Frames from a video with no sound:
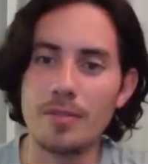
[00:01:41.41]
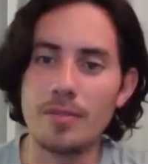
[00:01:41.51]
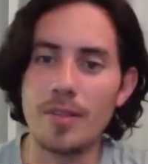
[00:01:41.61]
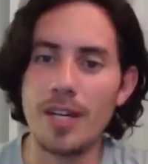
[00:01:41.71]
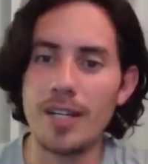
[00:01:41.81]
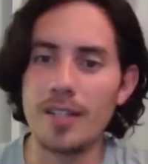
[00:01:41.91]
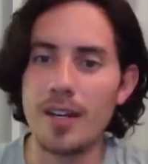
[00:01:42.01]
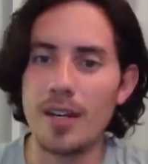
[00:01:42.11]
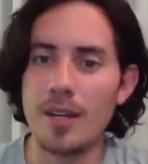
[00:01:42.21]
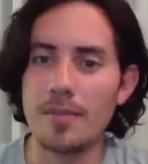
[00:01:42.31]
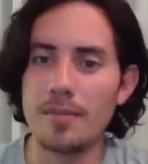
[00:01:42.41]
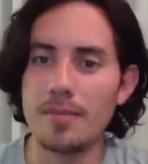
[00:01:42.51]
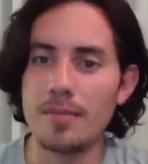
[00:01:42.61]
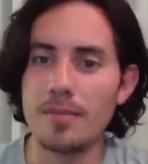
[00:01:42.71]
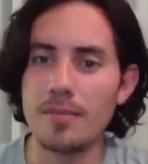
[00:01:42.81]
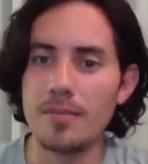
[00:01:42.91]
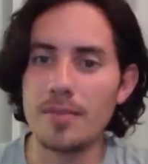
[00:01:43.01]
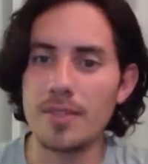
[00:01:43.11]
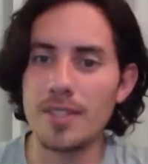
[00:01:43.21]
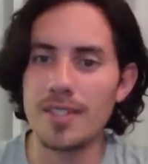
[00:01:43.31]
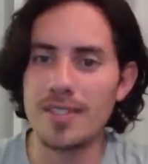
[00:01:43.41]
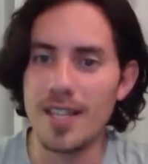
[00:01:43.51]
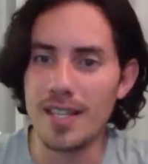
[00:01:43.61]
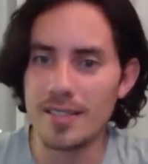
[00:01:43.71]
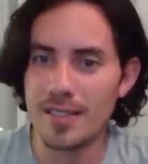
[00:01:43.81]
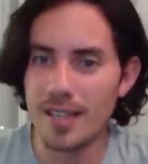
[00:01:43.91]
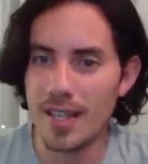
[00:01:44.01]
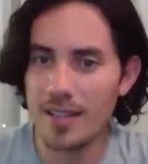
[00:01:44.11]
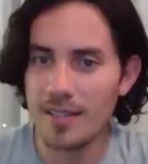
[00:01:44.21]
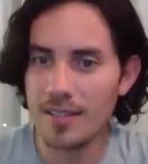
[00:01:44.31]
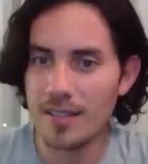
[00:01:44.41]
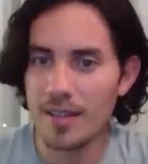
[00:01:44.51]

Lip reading: but since yesterday